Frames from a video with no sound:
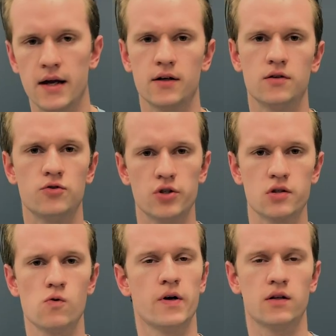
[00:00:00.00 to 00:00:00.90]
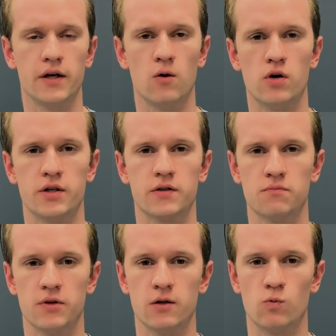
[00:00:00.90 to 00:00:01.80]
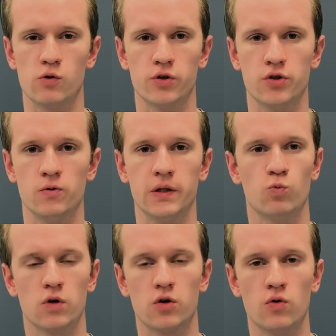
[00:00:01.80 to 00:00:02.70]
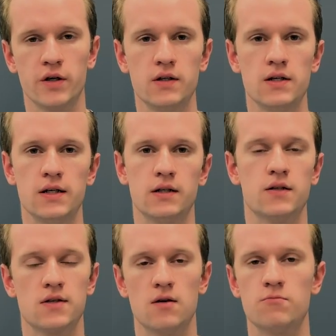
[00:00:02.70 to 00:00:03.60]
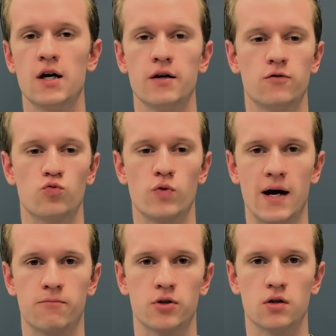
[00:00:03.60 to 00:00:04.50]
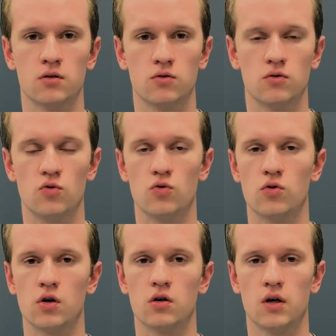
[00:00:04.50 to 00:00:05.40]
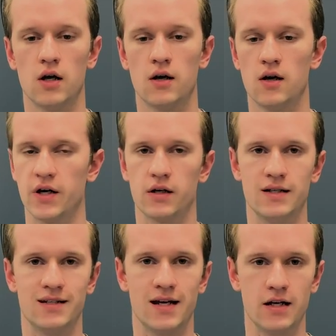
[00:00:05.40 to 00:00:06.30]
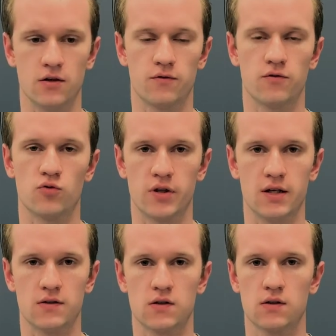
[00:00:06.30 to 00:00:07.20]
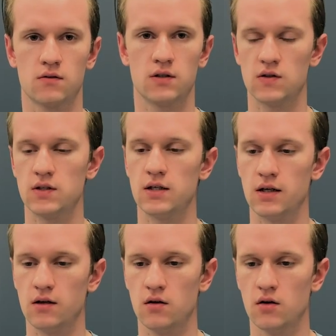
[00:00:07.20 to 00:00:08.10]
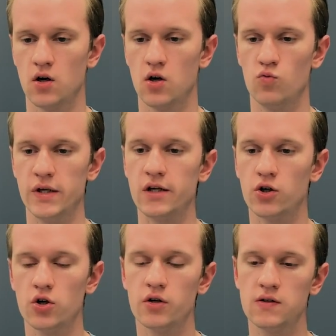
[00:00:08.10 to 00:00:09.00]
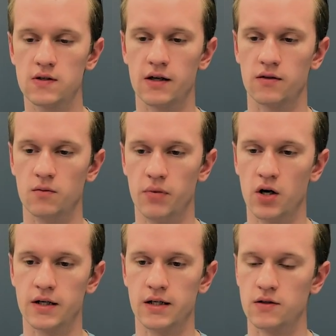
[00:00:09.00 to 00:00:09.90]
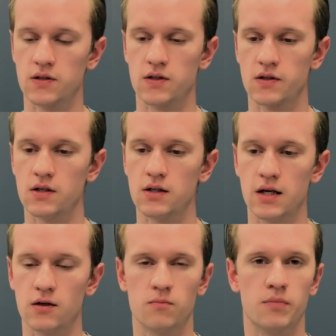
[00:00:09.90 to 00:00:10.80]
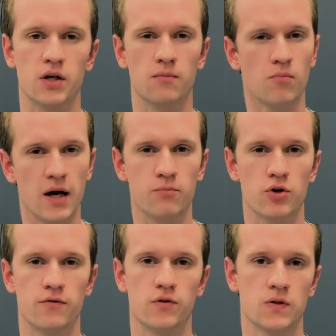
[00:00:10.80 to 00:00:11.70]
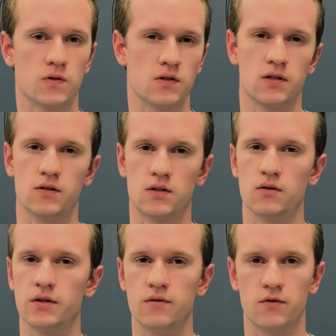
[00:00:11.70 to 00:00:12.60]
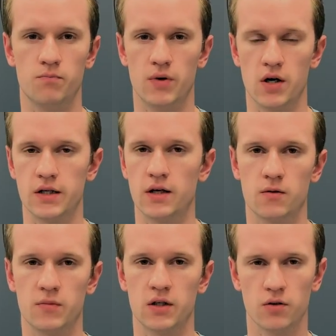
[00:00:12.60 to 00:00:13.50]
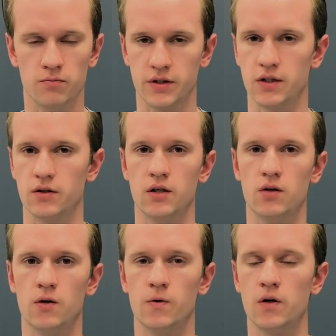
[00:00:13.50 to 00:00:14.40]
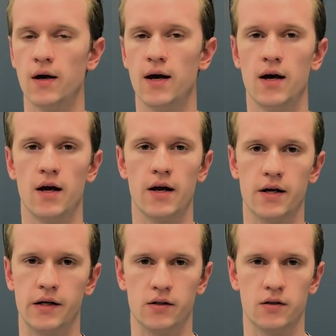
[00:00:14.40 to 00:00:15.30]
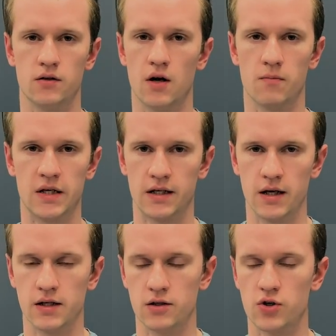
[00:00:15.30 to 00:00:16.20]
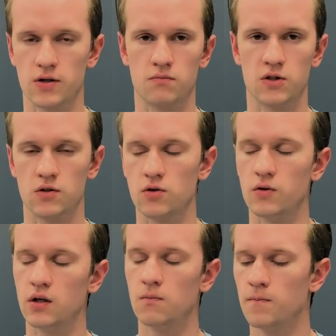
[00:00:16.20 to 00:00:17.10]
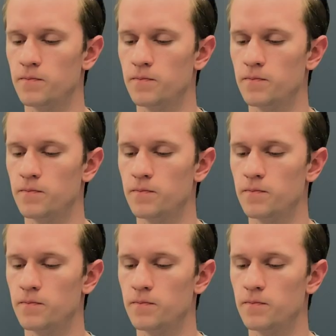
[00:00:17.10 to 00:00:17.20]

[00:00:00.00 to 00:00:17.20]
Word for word: And just quickly, I want to explain what we're doing. We're going to need some kind of a wrapper or a container for this to sit in. We could set the body as this container, but my preference is to leave the body element completely alone and not make any adjustments to it.